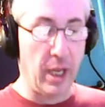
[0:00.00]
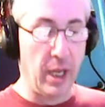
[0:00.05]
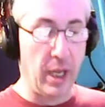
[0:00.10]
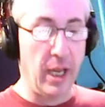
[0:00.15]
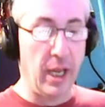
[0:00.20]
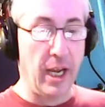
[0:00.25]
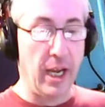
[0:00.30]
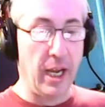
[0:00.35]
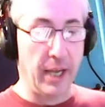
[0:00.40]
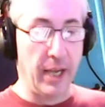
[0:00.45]

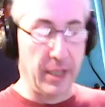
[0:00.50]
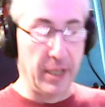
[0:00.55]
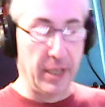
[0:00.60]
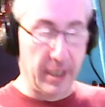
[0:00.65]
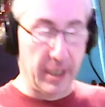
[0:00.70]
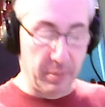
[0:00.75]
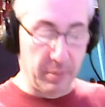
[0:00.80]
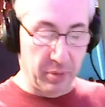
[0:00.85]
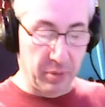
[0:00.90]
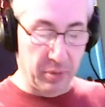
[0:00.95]
And then in
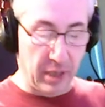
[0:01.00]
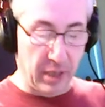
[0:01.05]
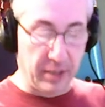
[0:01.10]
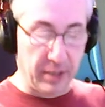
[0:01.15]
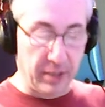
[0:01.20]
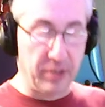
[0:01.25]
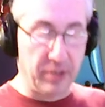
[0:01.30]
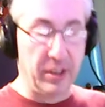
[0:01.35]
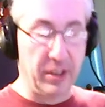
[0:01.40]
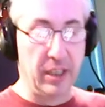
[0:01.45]

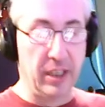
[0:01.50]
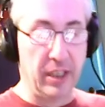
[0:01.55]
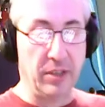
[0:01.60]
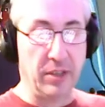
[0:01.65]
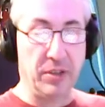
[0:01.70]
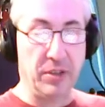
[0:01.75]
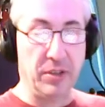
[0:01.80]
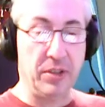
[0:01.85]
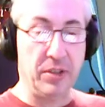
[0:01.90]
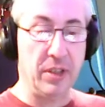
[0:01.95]

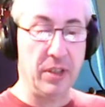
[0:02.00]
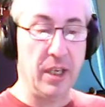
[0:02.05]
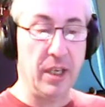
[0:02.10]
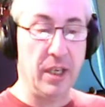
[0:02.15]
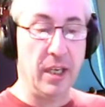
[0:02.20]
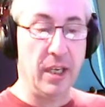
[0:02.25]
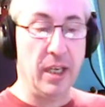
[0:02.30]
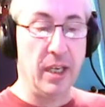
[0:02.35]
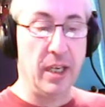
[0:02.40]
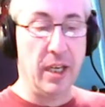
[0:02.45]
parentheses,
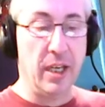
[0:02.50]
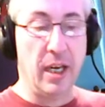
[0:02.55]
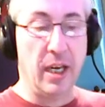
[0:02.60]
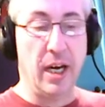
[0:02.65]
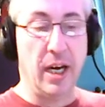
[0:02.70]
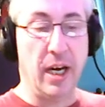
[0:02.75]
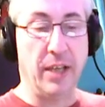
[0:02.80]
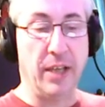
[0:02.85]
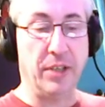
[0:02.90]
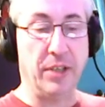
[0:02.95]

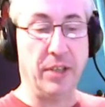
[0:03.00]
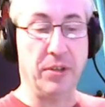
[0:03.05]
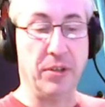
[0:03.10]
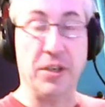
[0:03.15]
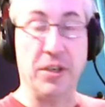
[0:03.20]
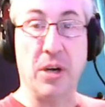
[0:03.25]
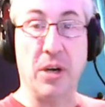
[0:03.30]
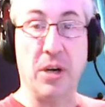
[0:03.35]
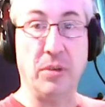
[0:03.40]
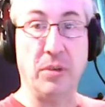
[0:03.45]
these are
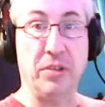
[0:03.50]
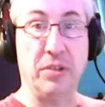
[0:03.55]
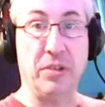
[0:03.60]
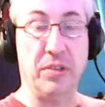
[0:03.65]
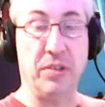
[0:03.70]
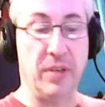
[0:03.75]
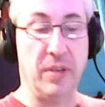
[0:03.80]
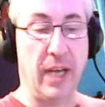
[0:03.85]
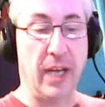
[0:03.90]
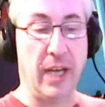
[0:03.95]
notes
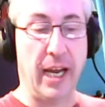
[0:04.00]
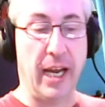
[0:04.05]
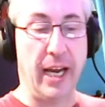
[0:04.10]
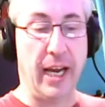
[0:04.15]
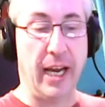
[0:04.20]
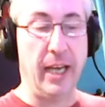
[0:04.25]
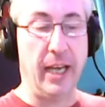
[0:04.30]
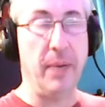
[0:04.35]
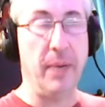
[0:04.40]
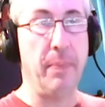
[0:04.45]
A,
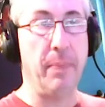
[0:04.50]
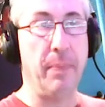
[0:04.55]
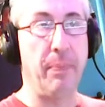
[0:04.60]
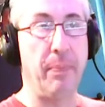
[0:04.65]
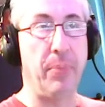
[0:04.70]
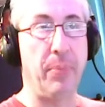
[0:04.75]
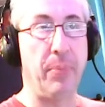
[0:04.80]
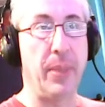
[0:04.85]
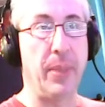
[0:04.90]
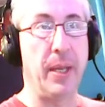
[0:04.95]

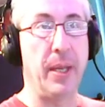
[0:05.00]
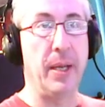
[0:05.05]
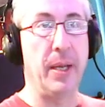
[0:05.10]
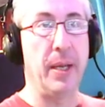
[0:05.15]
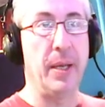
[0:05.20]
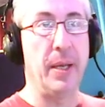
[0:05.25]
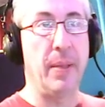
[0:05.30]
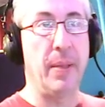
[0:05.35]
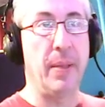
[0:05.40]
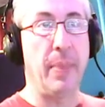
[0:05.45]

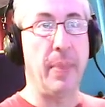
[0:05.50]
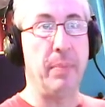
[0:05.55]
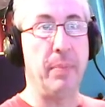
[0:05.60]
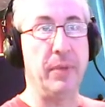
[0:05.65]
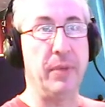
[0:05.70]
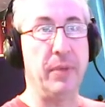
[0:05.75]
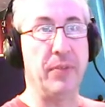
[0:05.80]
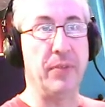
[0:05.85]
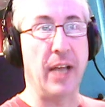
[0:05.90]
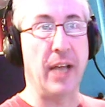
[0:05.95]
B
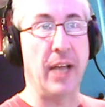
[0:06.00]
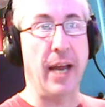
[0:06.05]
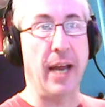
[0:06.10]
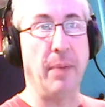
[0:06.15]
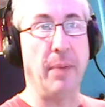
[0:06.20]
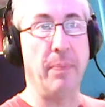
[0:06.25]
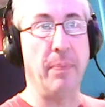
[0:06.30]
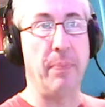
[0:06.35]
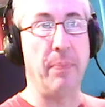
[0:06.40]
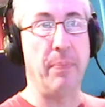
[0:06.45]
flat,
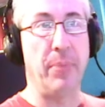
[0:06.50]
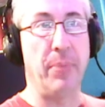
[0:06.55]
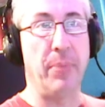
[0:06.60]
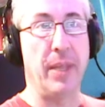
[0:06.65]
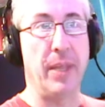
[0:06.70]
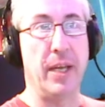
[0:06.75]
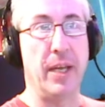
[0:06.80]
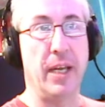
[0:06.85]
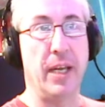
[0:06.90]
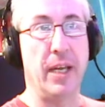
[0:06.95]

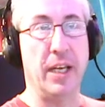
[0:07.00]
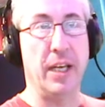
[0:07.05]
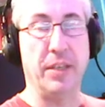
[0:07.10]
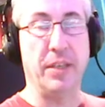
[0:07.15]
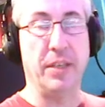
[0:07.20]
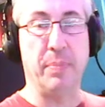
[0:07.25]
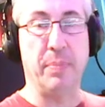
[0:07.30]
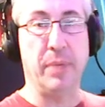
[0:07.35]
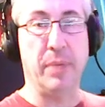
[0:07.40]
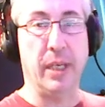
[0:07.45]
and
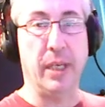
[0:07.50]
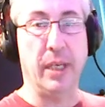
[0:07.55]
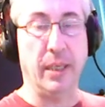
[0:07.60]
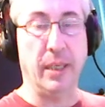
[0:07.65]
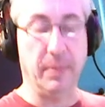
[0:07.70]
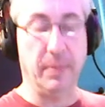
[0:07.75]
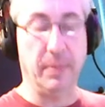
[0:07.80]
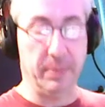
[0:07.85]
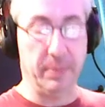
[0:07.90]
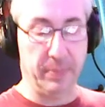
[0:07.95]
B.
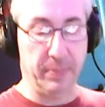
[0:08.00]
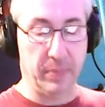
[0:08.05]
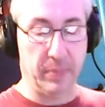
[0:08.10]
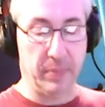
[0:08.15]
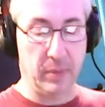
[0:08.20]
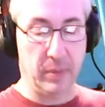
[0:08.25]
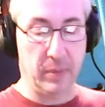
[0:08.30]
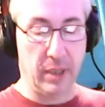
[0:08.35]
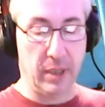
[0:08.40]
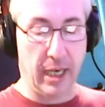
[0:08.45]

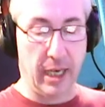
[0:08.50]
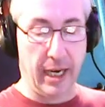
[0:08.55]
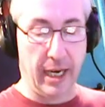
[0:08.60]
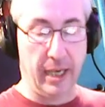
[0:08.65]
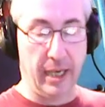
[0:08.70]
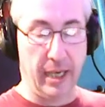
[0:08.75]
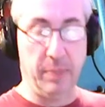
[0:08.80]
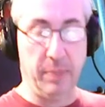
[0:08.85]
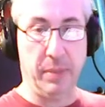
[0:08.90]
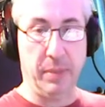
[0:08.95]
A,
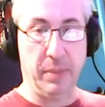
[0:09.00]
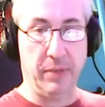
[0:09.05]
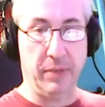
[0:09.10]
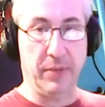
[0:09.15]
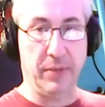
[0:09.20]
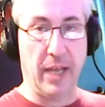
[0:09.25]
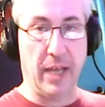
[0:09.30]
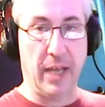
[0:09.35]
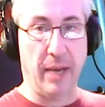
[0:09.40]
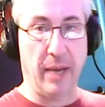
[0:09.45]
B
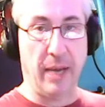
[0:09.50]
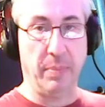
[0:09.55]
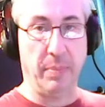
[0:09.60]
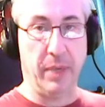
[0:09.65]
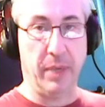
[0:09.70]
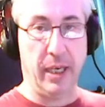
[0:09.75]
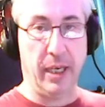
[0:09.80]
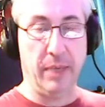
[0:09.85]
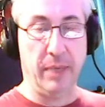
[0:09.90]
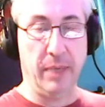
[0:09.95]
flat,
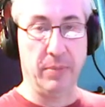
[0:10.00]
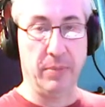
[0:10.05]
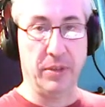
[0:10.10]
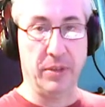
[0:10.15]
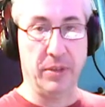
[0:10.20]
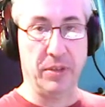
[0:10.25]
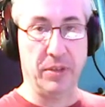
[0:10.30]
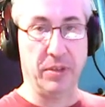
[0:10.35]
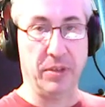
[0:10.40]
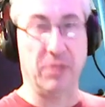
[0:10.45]
B. This is
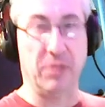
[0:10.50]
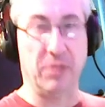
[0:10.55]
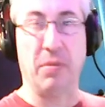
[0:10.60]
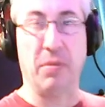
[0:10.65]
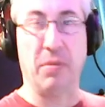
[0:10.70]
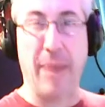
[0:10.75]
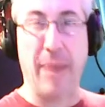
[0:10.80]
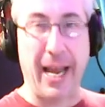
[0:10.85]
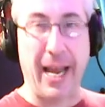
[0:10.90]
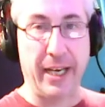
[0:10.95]
a
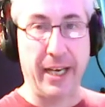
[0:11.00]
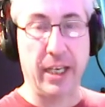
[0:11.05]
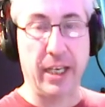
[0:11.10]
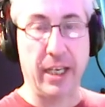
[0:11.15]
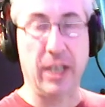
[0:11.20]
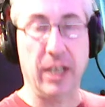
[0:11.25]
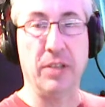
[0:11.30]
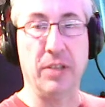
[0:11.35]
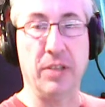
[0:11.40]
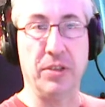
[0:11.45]
chromatic,
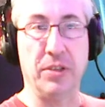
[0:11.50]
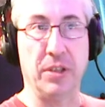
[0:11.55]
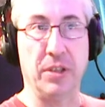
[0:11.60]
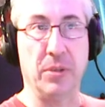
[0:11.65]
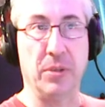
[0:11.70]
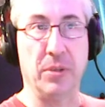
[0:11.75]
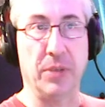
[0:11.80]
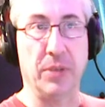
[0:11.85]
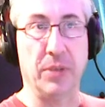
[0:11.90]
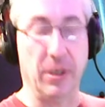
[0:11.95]
single
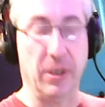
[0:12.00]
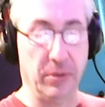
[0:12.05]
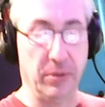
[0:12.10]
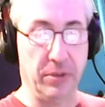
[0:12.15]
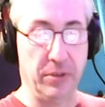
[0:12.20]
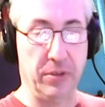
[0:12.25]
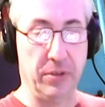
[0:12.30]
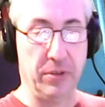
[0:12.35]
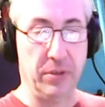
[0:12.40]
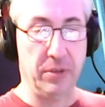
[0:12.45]

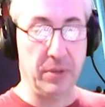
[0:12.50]
notes.